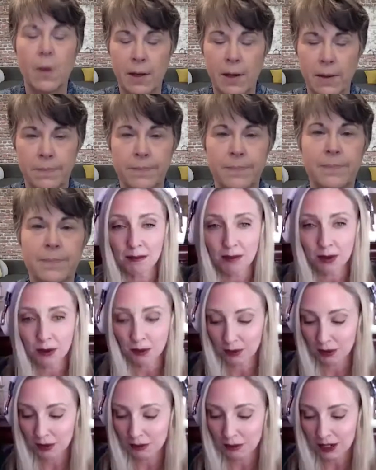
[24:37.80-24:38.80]
first step
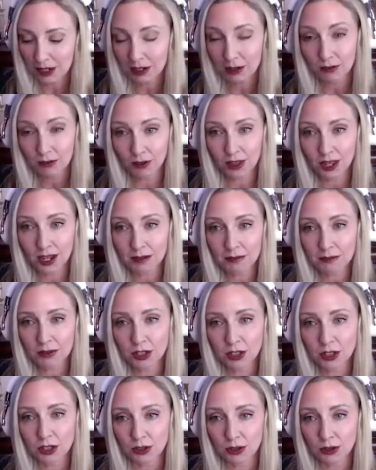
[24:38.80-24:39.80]
would be for them
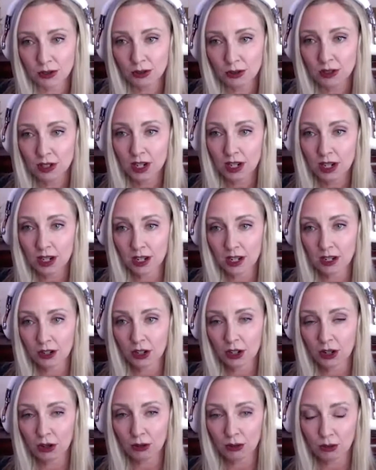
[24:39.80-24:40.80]
to
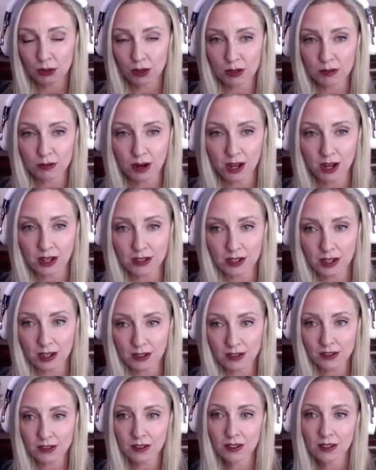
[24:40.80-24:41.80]
go through this
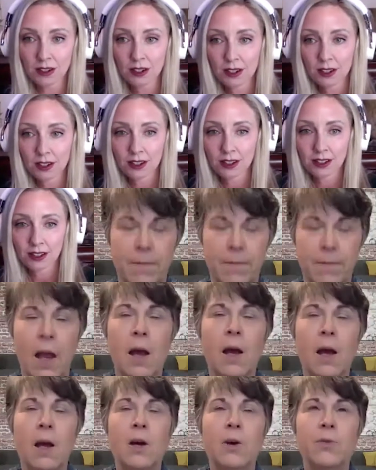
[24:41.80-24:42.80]
process. hmm
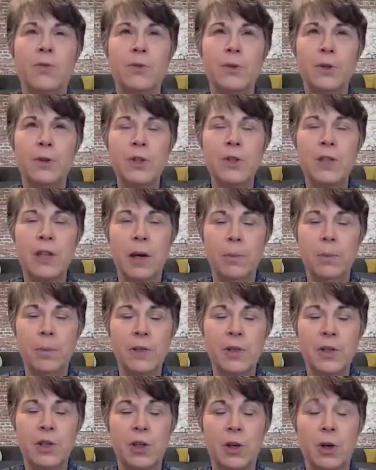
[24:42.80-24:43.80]
First step
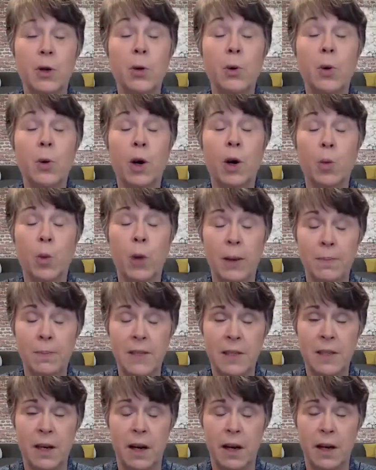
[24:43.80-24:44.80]
is to go to our
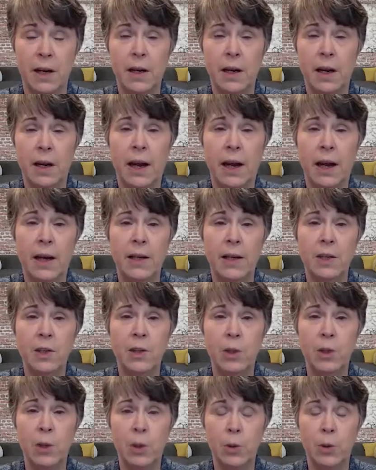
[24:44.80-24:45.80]
website at
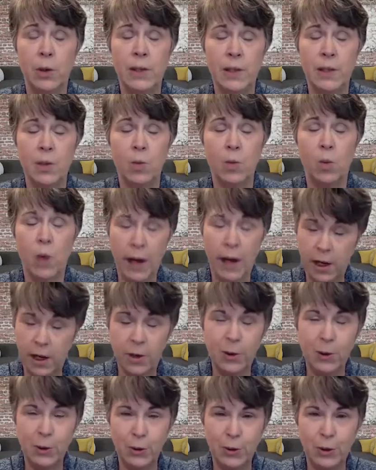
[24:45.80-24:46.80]
you, as in
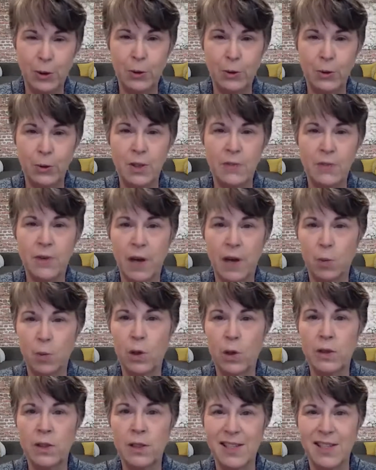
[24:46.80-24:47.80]
YOU,
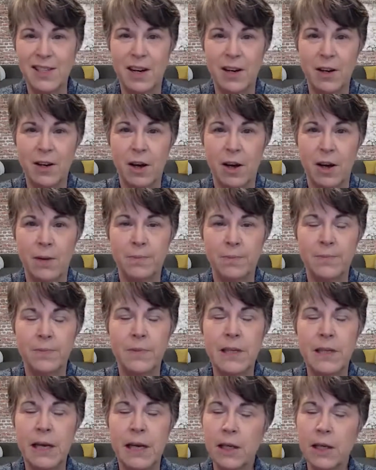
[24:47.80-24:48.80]
definewellness.com.
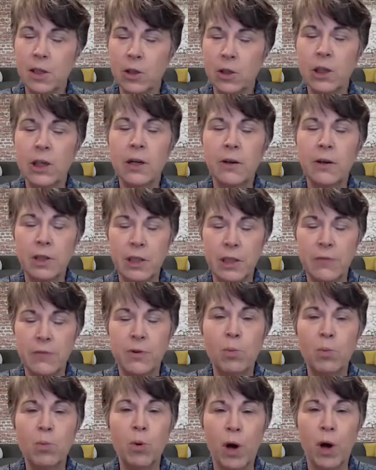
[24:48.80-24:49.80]
Take a look at our
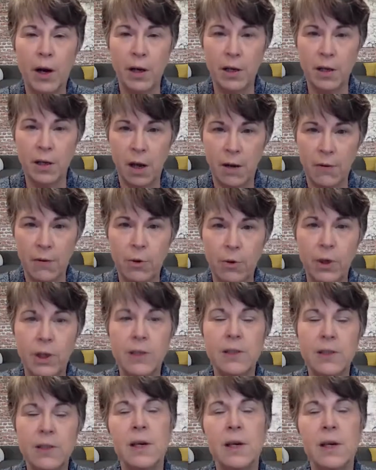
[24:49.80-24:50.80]
different product
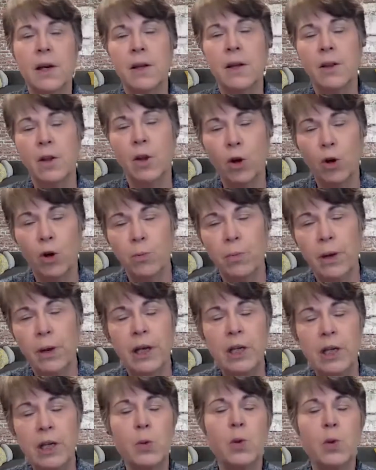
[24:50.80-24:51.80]
offerings. The
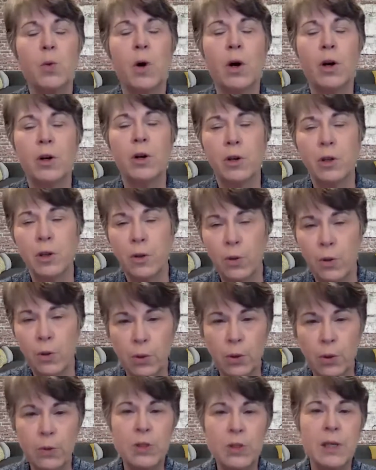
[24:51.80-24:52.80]
homepage will wander you
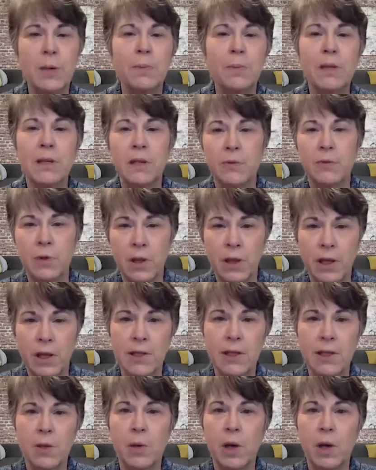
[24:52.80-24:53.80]
through some of the different
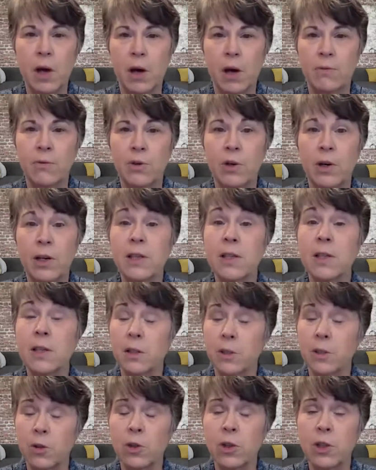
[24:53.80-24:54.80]
things that we offer as
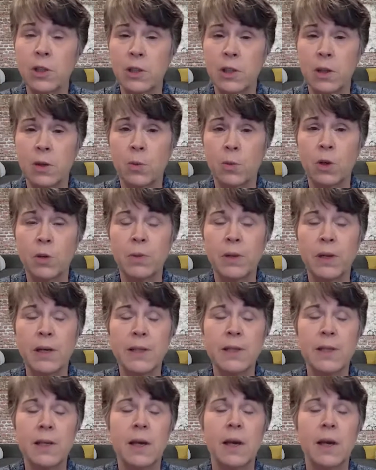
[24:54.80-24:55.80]
solutions in the workplace.